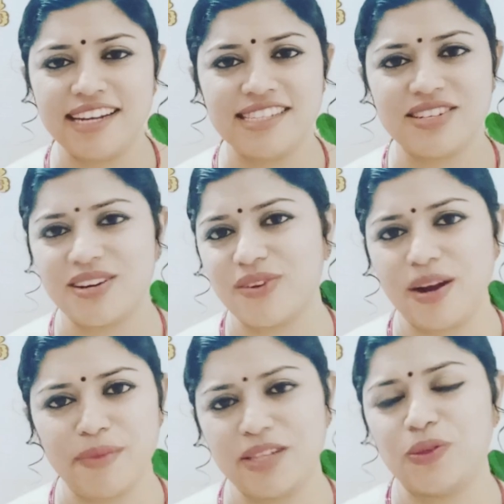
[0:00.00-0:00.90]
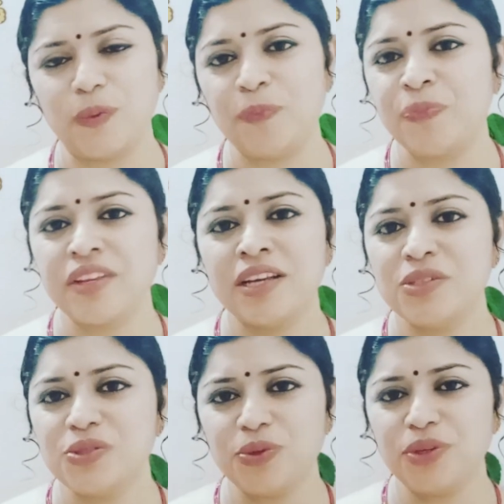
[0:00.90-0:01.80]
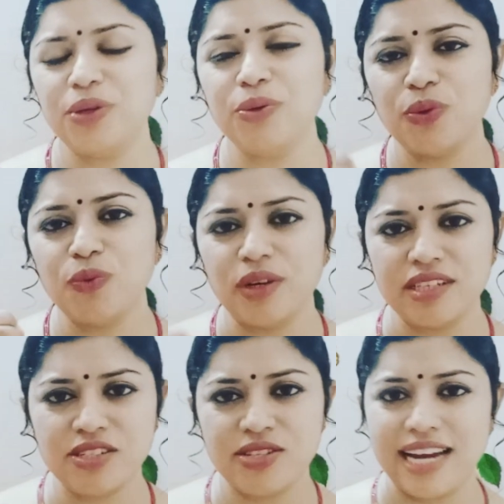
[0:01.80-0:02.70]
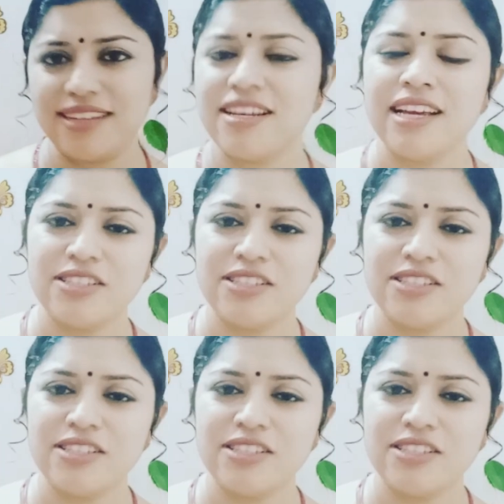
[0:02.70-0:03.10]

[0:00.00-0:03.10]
in Instagram and all. So you know what is chat.